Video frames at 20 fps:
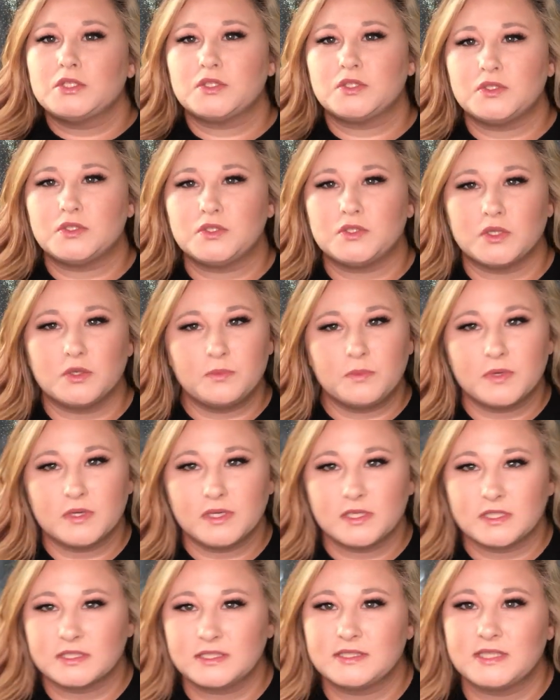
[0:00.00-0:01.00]
super
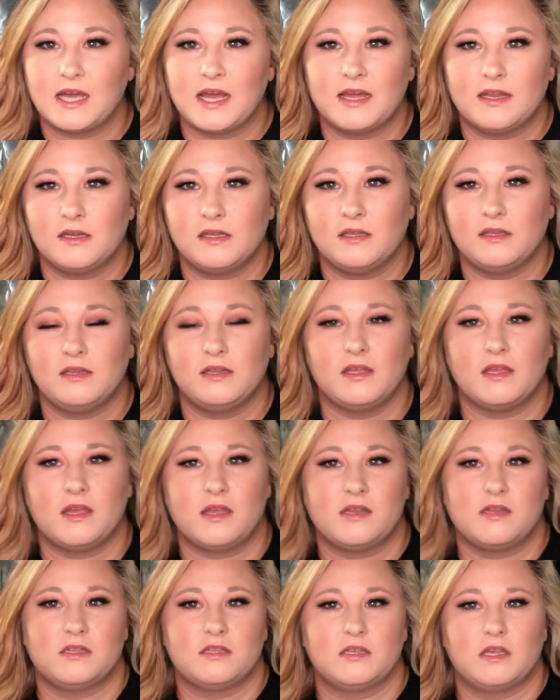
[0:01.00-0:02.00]
excited
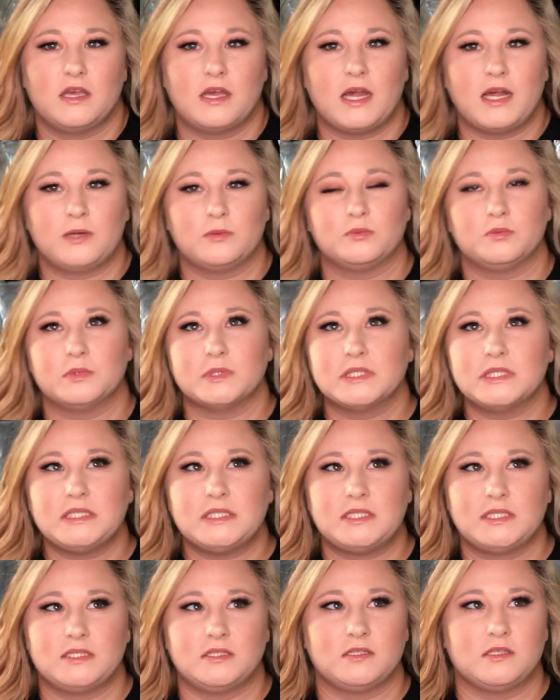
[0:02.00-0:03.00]
and I really
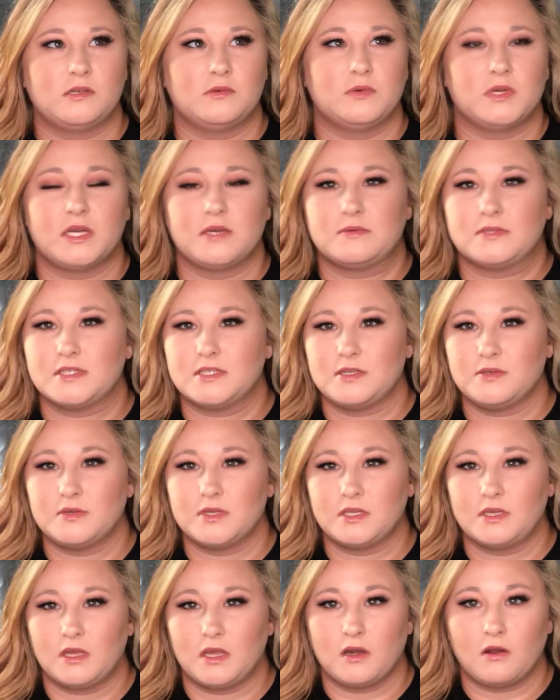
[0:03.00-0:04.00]
didn't know what I was
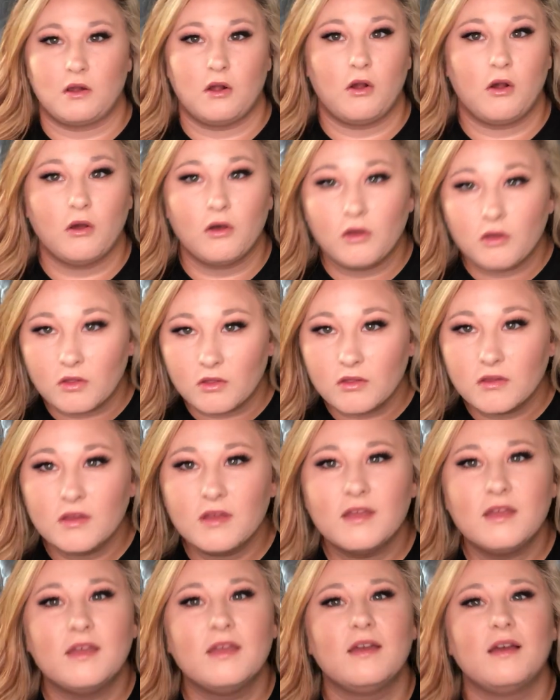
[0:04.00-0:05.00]
doing at all.
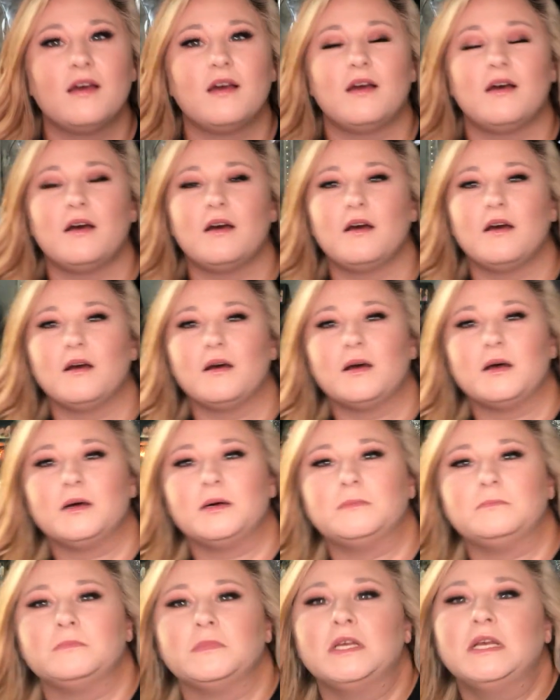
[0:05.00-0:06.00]

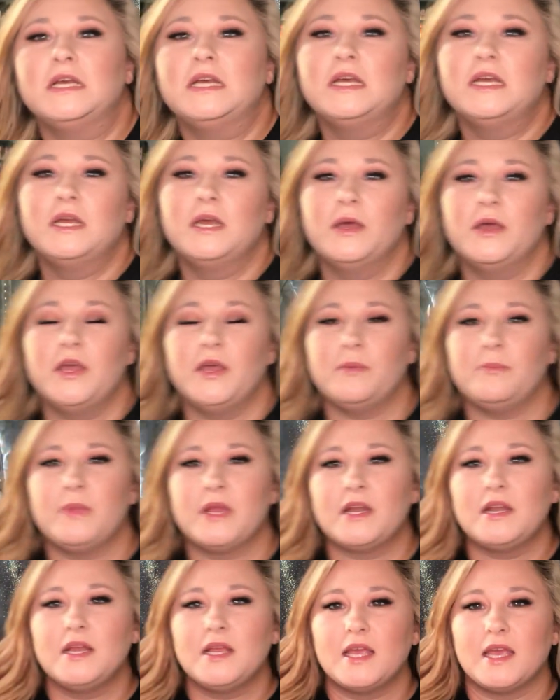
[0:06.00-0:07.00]
And
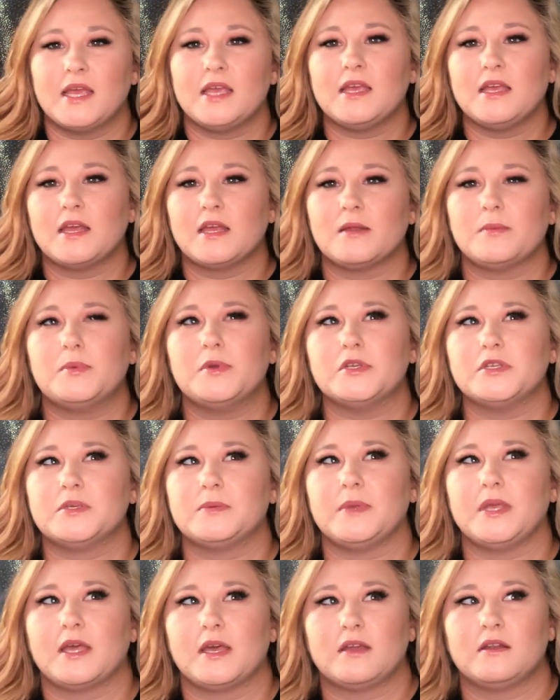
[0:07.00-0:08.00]
Mary Kay kind of
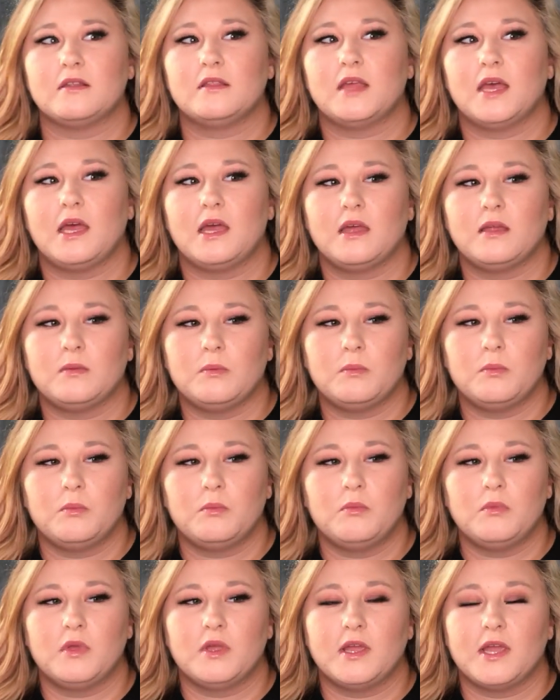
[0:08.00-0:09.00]
pushed me out
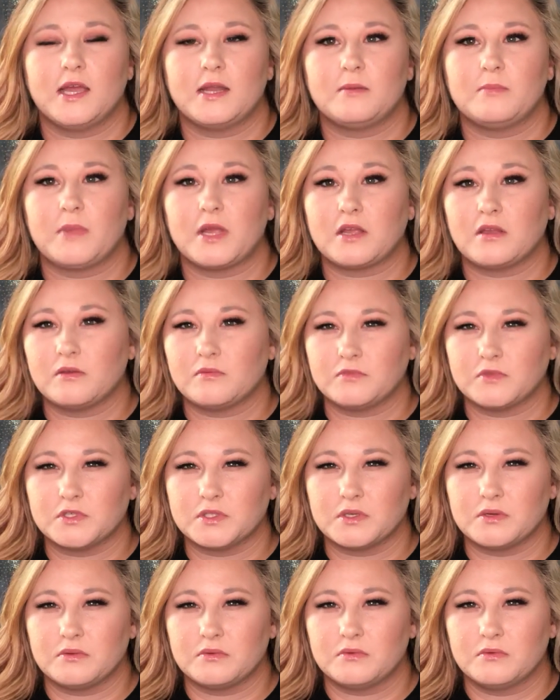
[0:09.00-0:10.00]
of my comfort
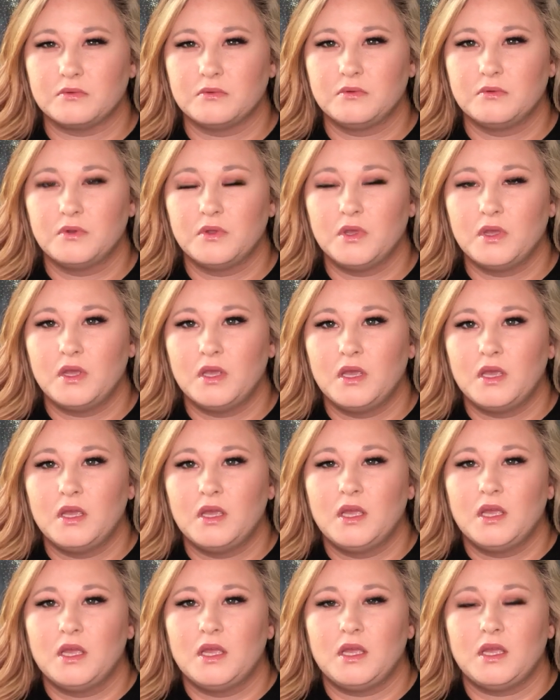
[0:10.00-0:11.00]
zone
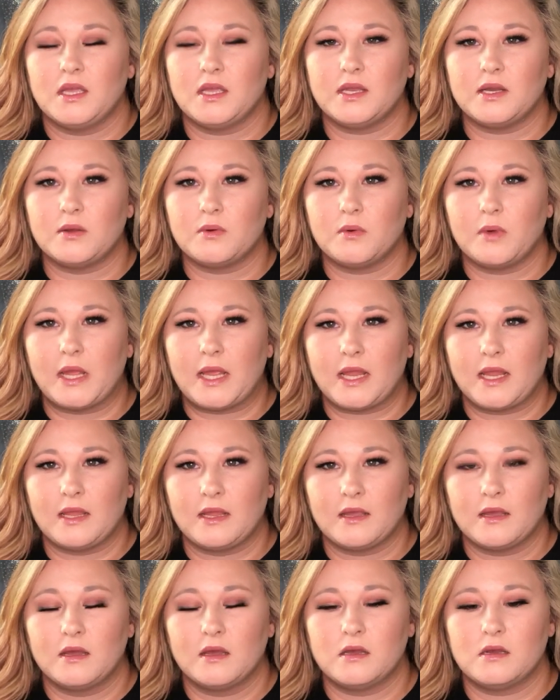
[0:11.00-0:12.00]
in a
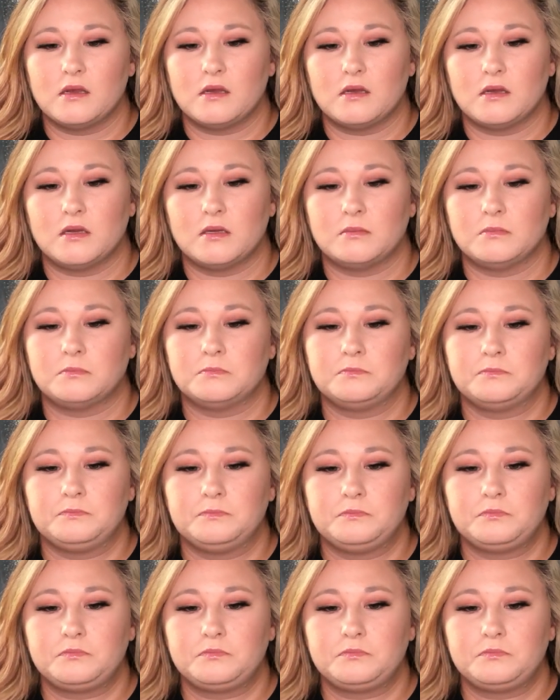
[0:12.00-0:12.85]
way. I